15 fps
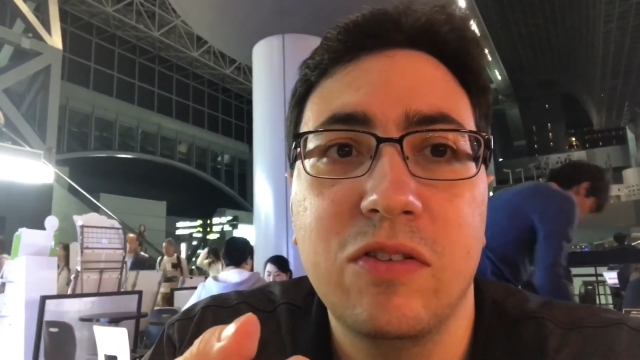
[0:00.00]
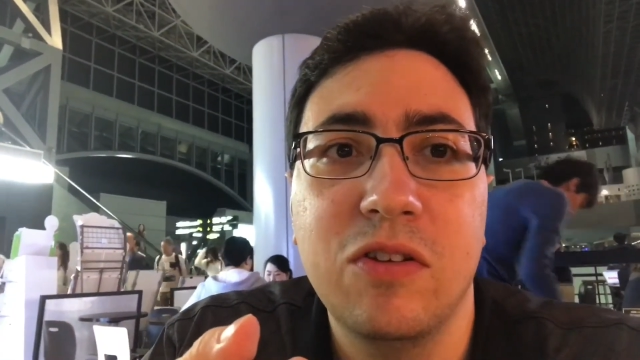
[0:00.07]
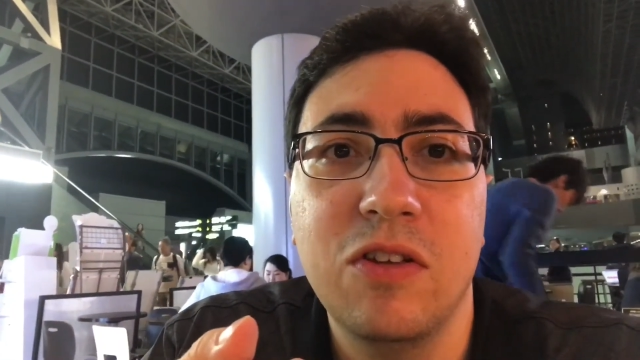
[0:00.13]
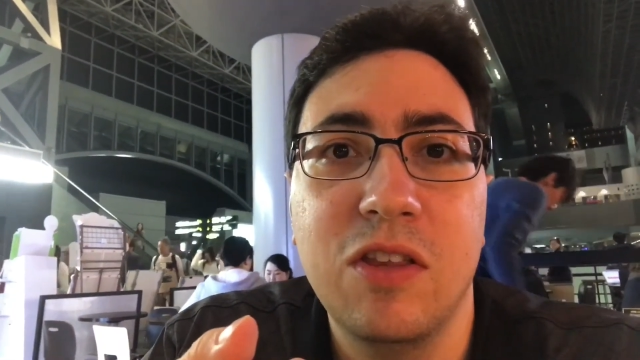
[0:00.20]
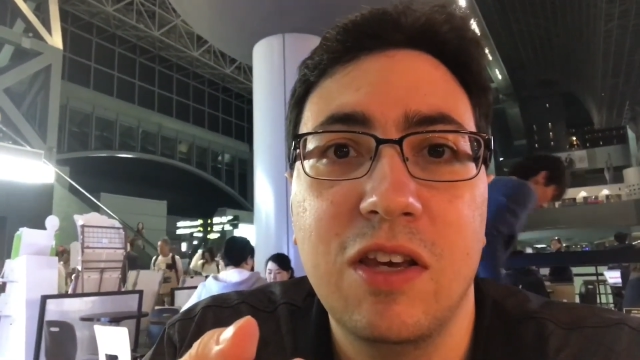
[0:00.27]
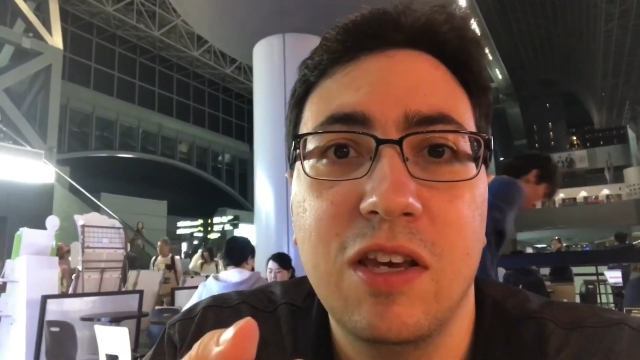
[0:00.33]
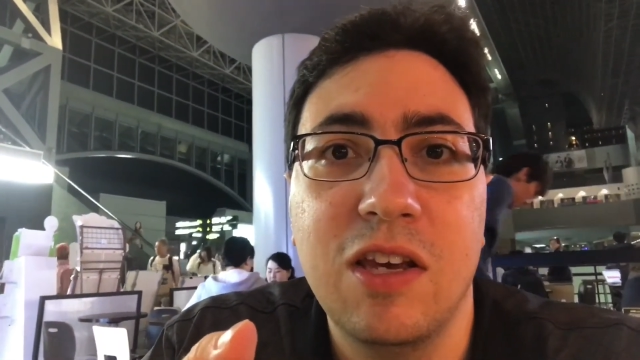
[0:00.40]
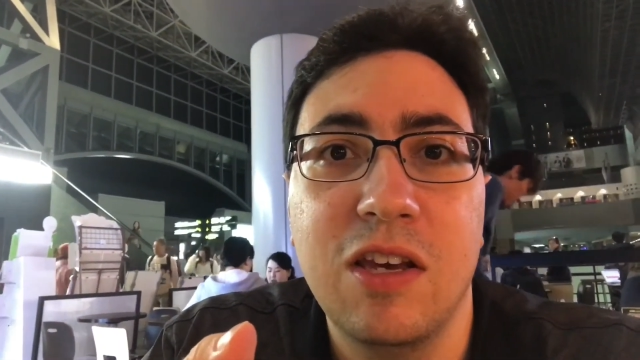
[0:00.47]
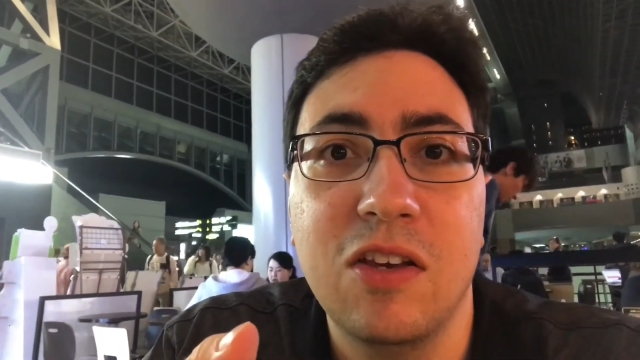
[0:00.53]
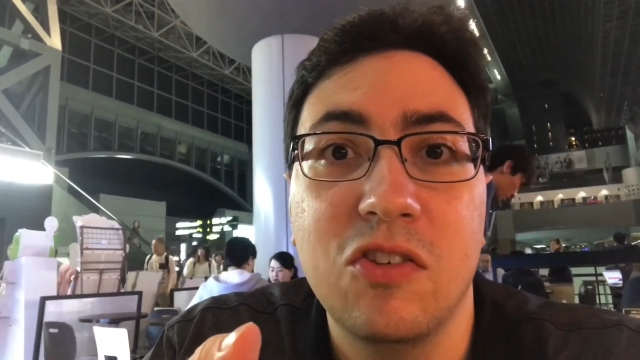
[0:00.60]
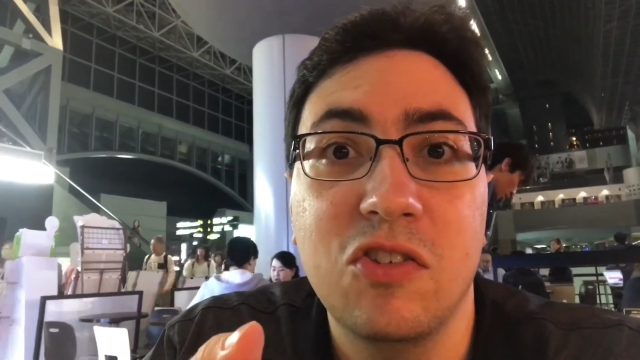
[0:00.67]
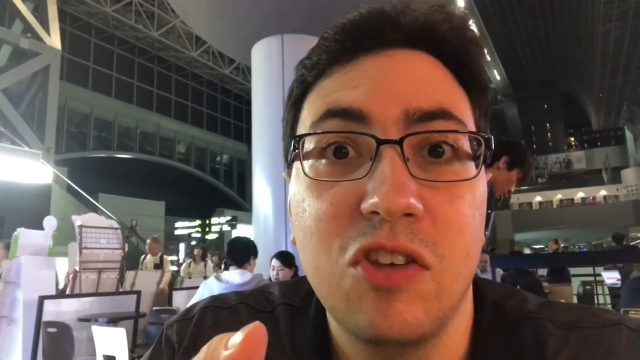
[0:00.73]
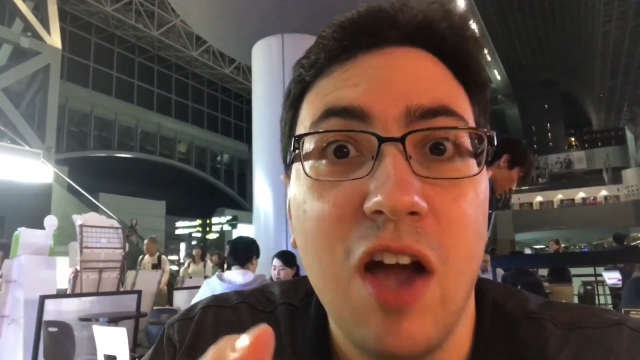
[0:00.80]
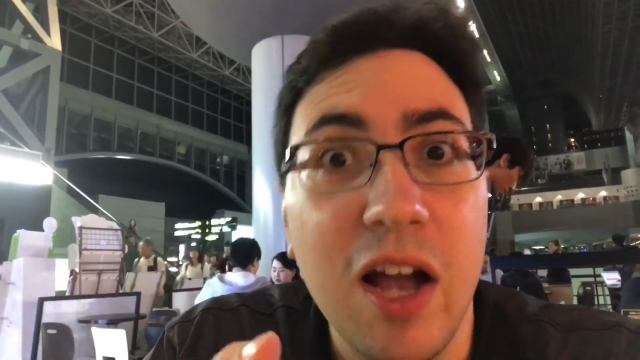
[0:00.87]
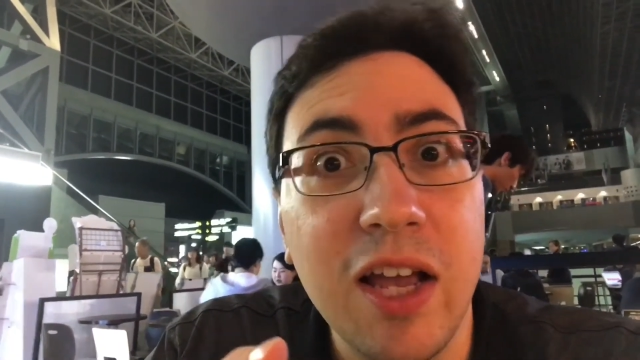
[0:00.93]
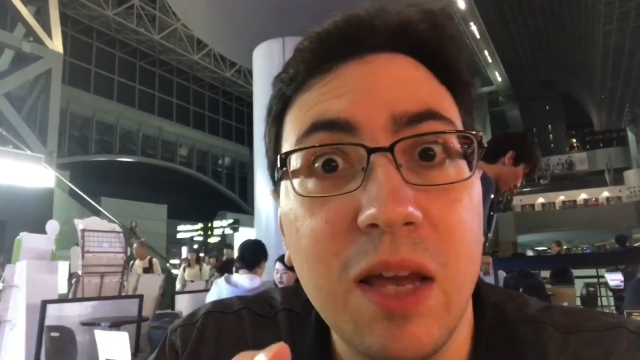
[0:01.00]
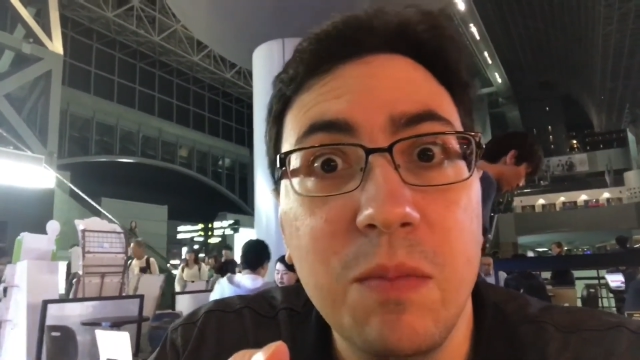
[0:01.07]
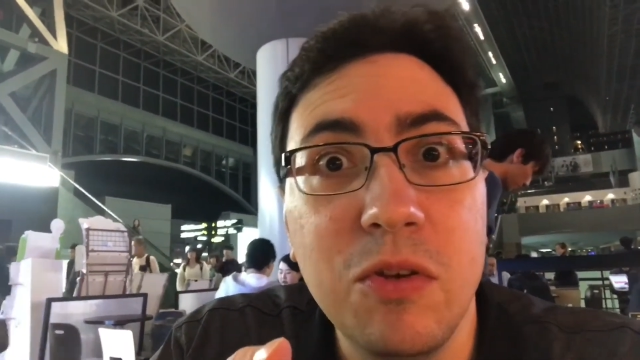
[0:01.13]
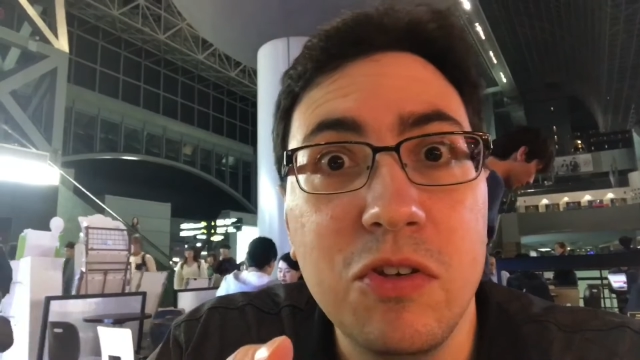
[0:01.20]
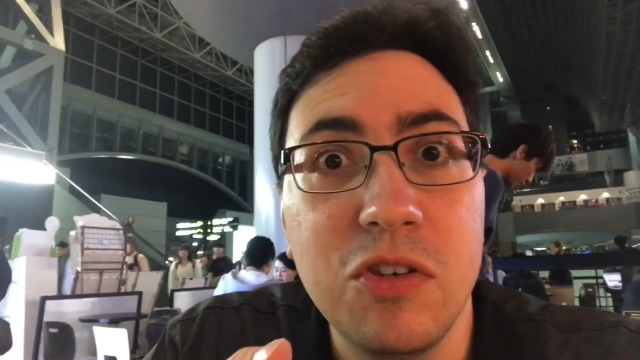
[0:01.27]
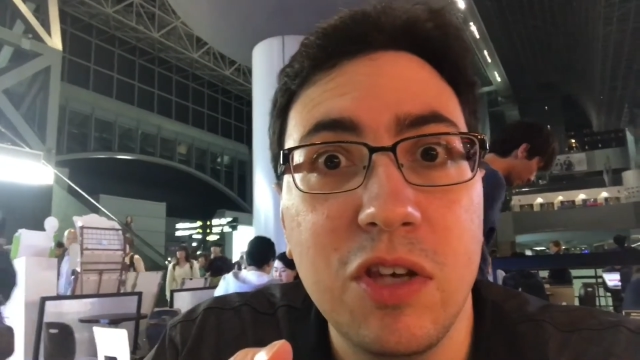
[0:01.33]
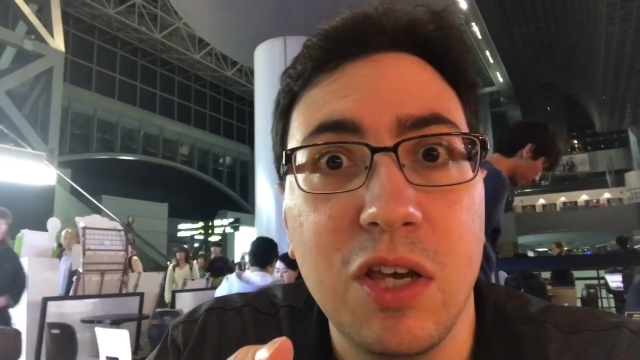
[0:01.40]
to the Sake
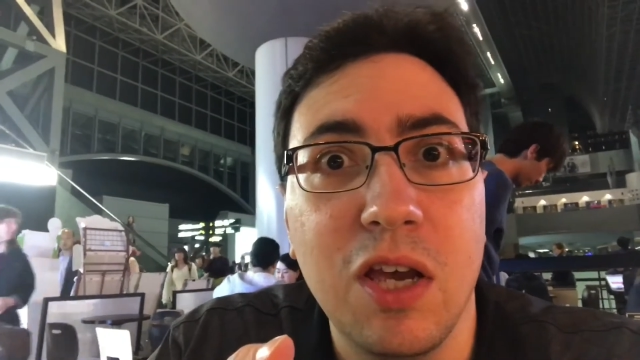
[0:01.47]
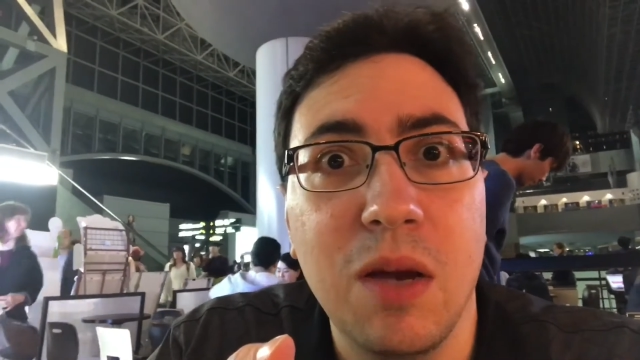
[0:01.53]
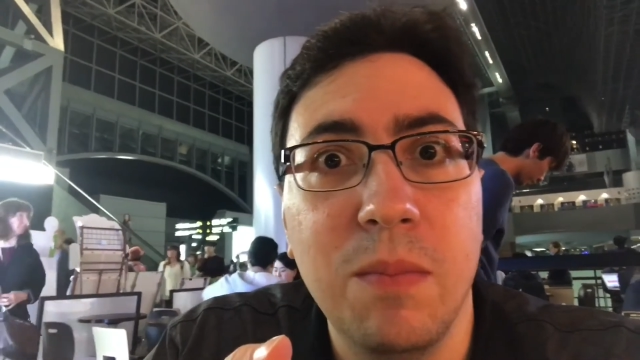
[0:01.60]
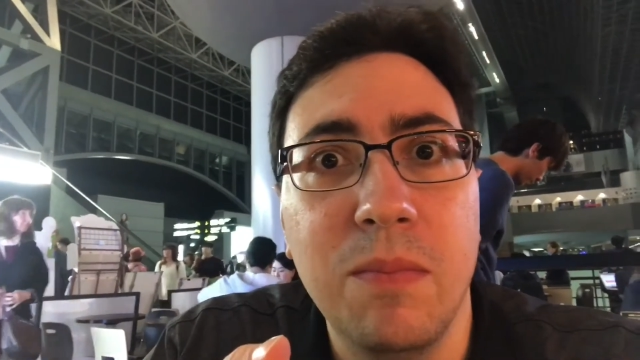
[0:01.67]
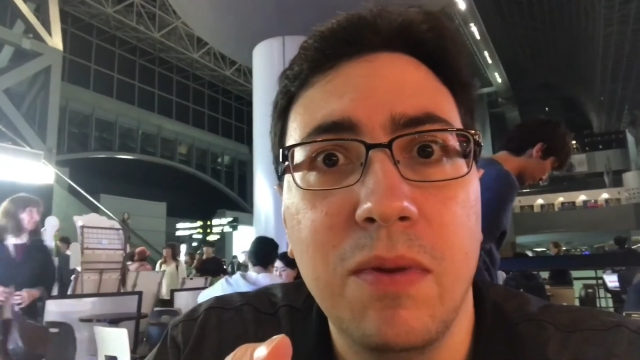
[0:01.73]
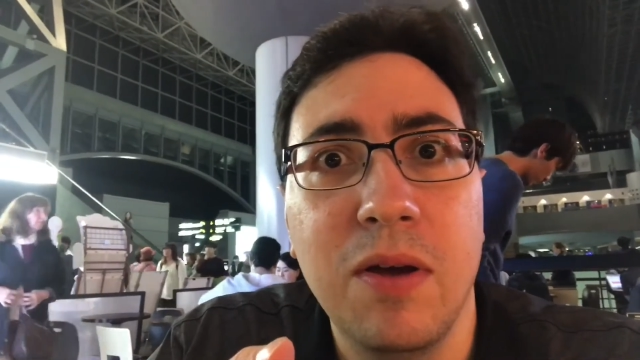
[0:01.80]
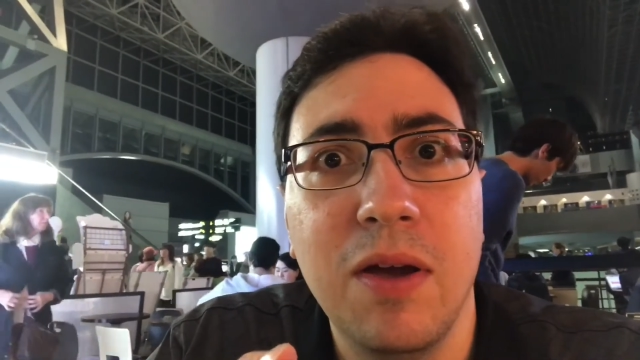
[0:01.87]
Museum,